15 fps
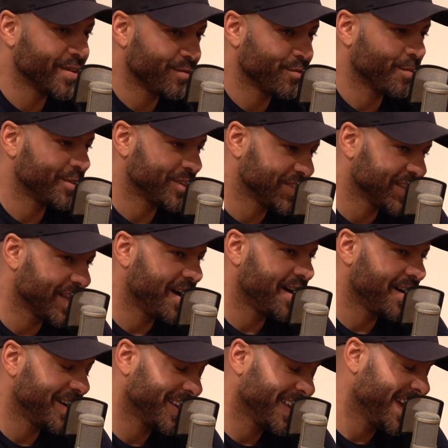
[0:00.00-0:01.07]
from the
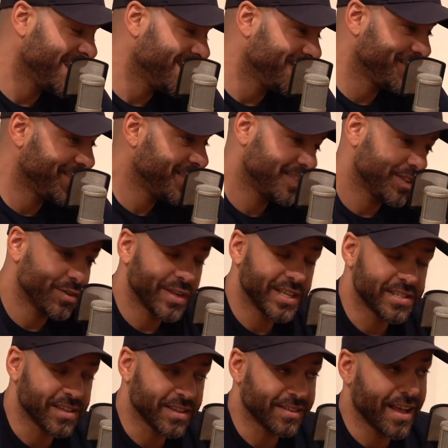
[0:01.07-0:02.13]
start, again, you do
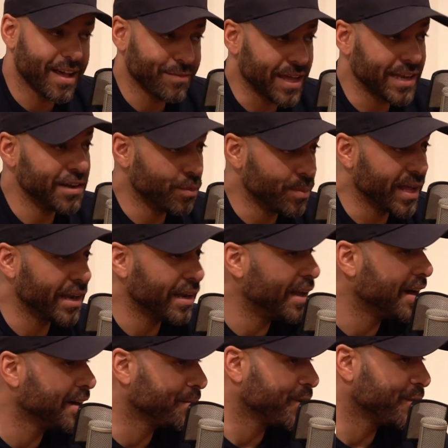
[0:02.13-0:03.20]
need to have that little bit of
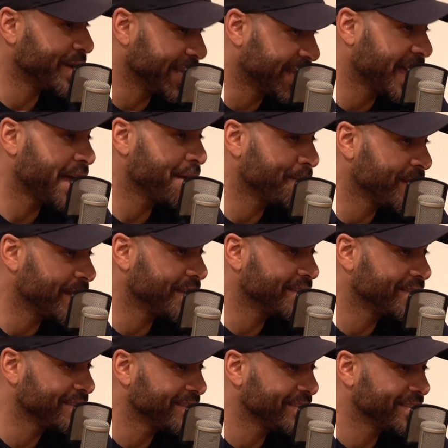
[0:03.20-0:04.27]
luck, but when he came
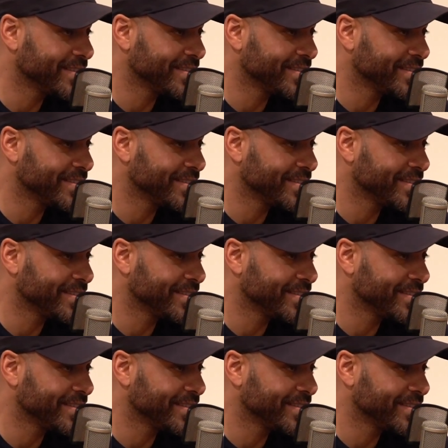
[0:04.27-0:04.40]
in,